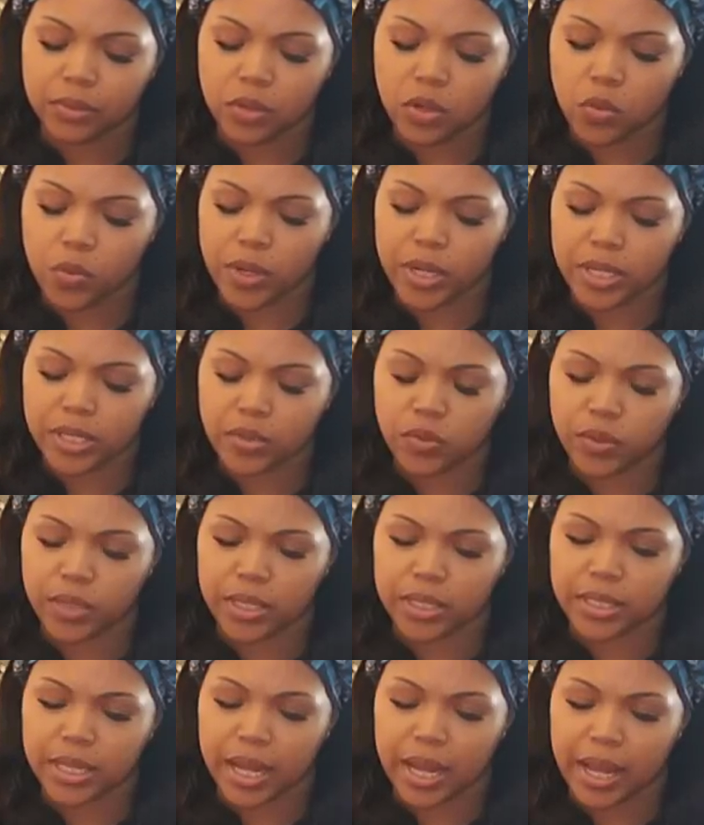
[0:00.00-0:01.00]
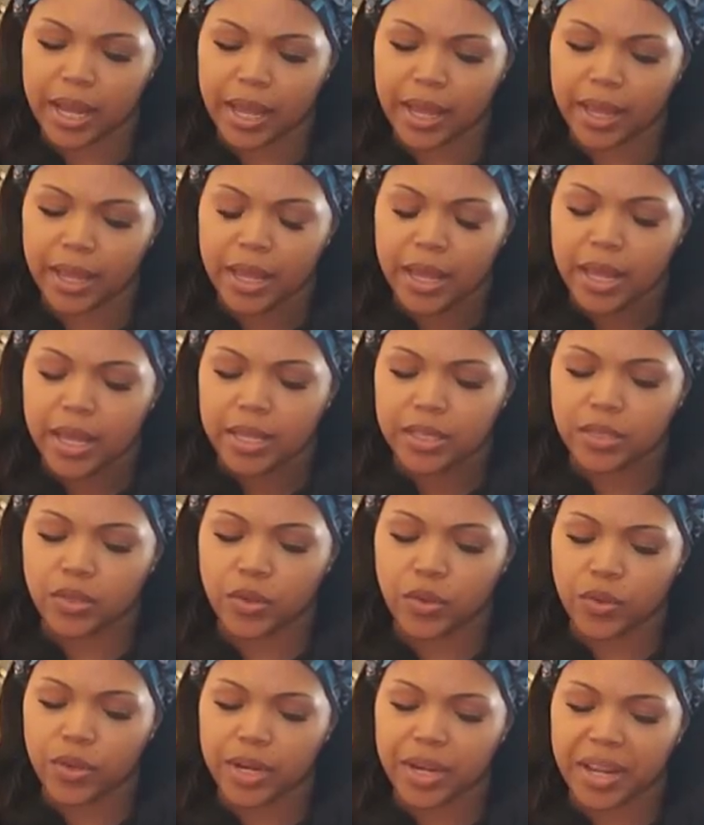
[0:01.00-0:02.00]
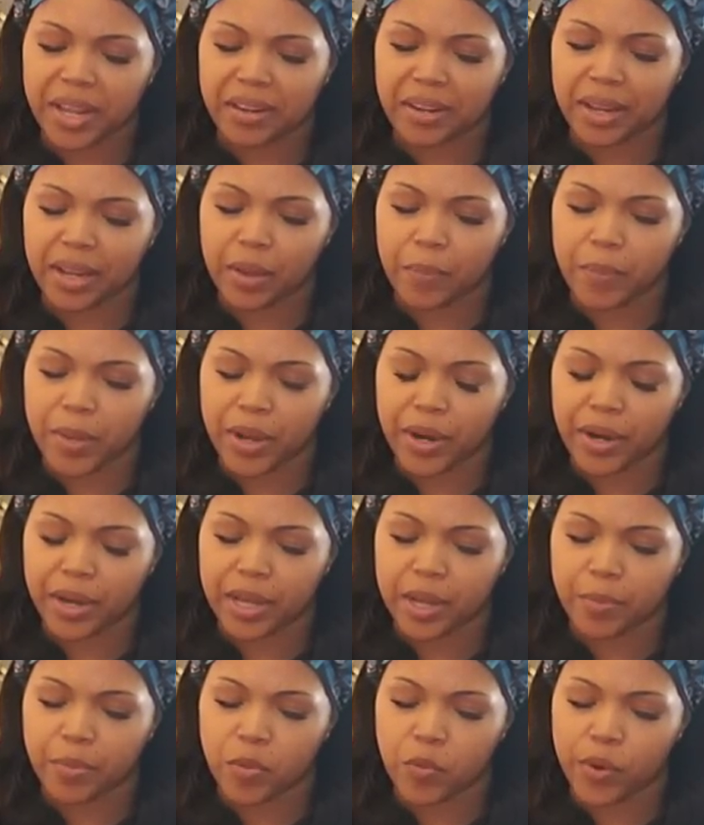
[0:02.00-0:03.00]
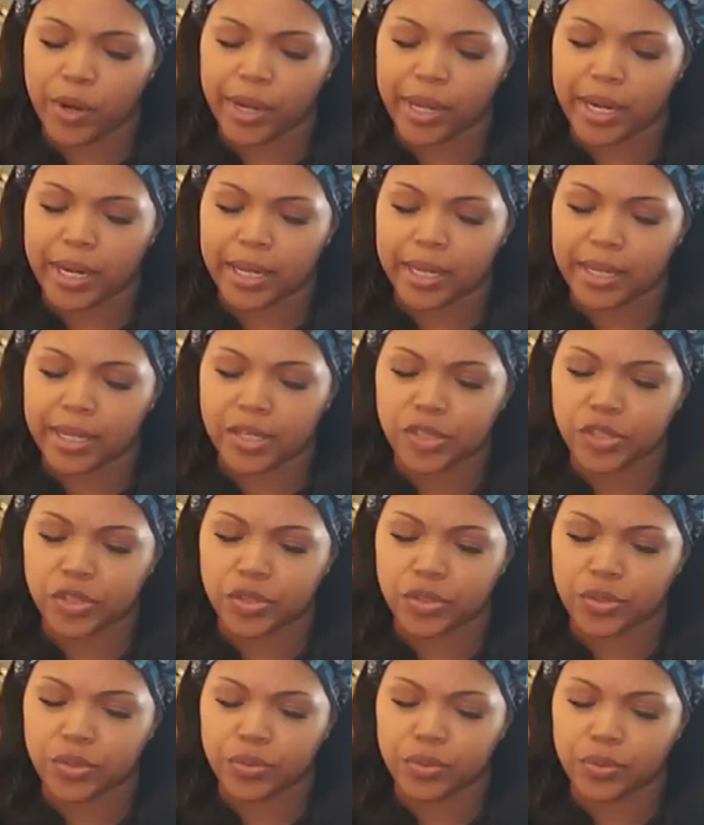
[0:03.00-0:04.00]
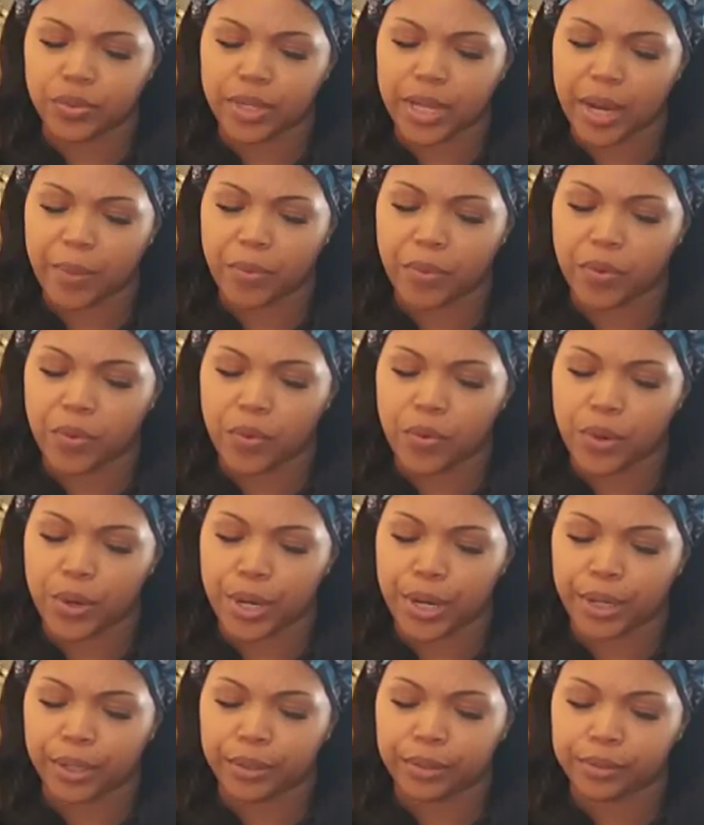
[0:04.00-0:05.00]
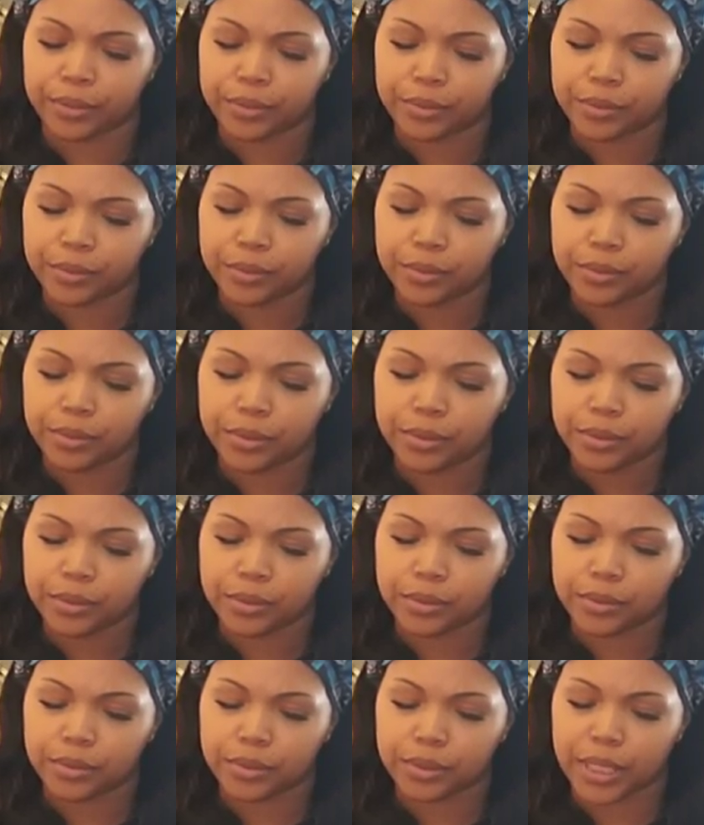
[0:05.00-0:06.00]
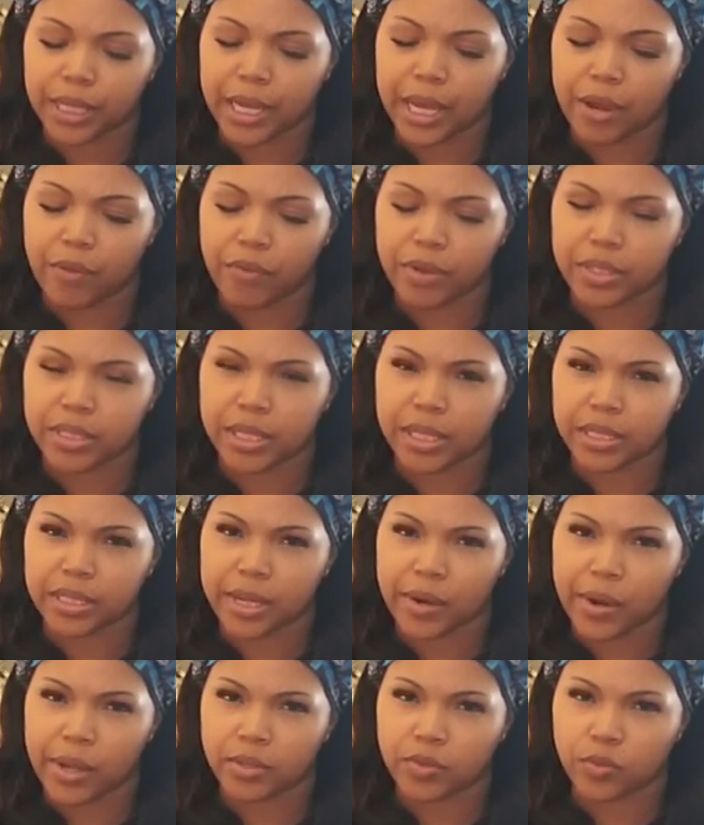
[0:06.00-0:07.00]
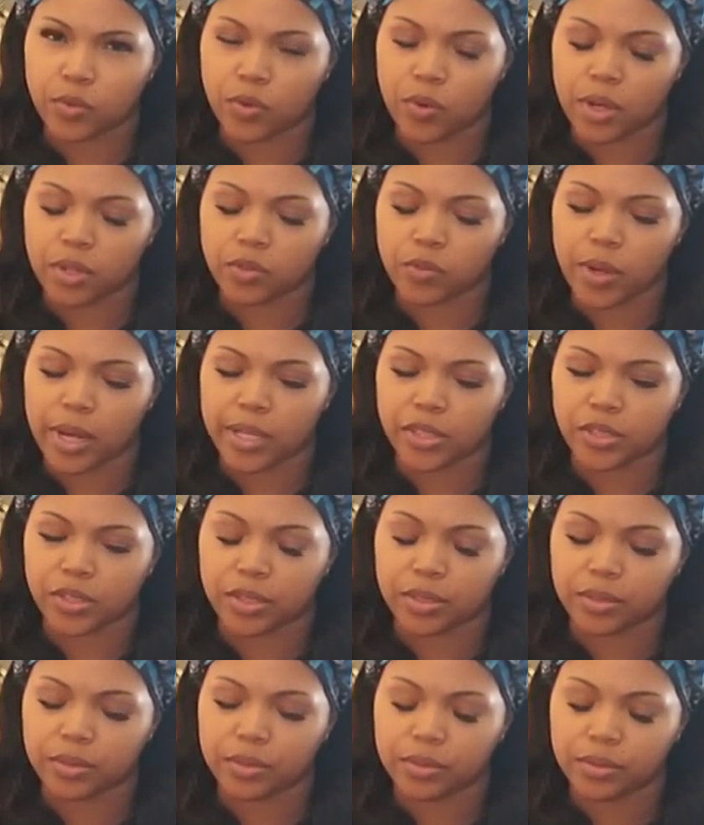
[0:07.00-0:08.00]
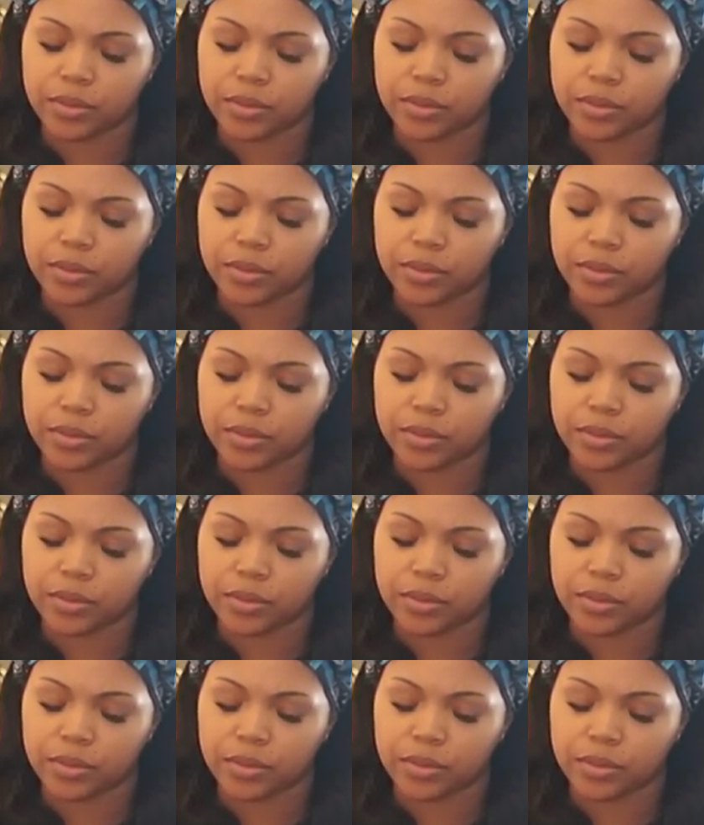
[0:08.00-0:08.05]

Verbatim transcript: or was on the side. So you could have had like a married couple working against you, Capricorn. Take out resonates cross cross watcher.